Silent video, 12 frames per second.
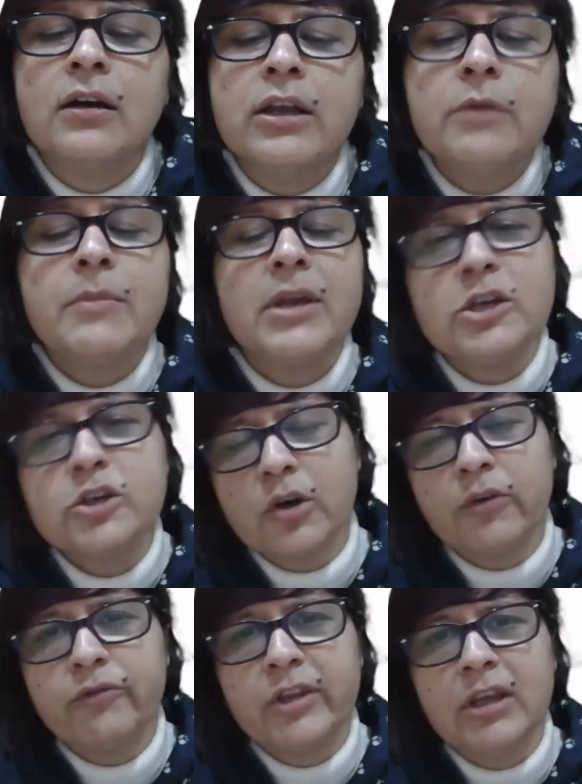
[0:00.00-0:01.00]
image
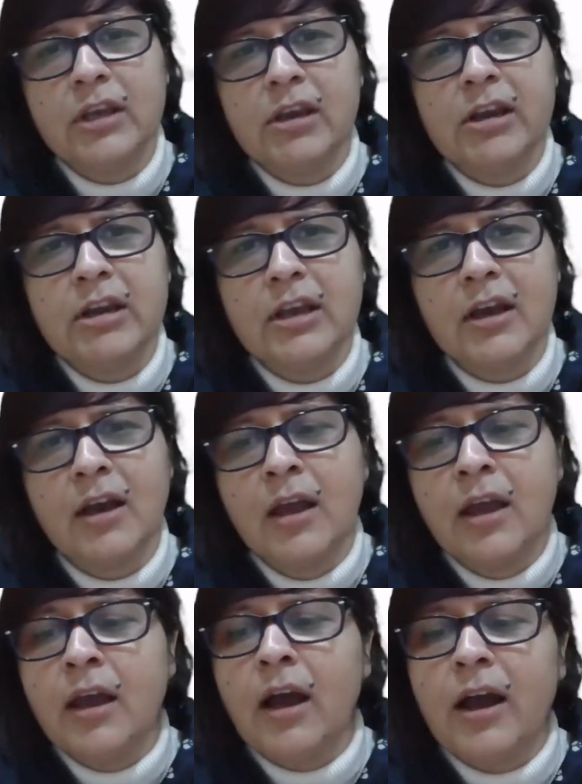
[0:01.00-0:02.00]
of the India,
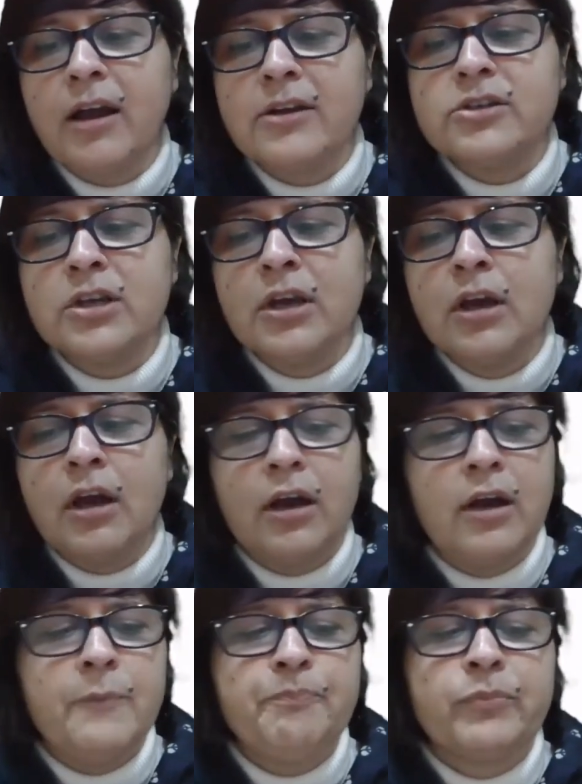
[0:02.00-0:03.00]
and
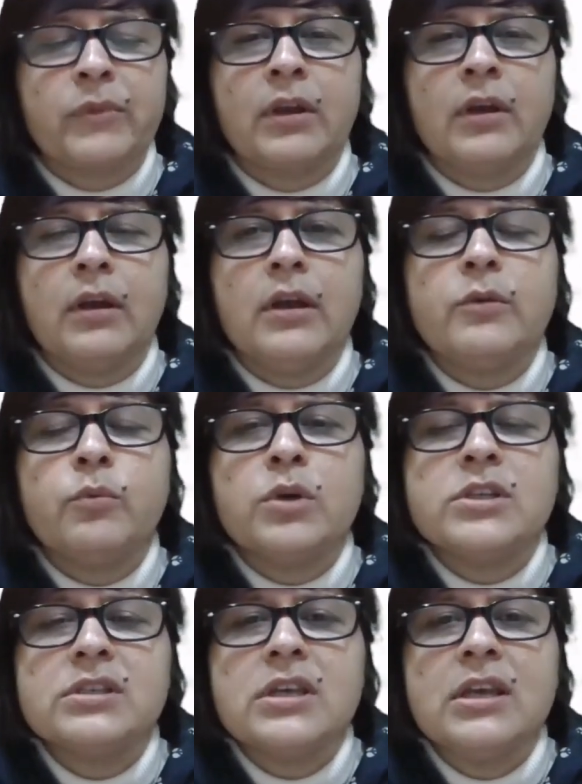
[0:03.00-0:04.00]
it
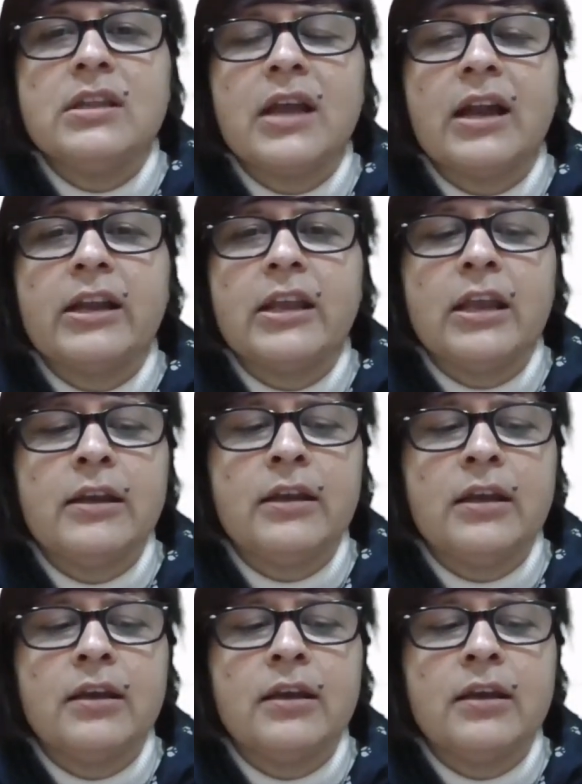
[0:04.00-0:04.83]
was seen that the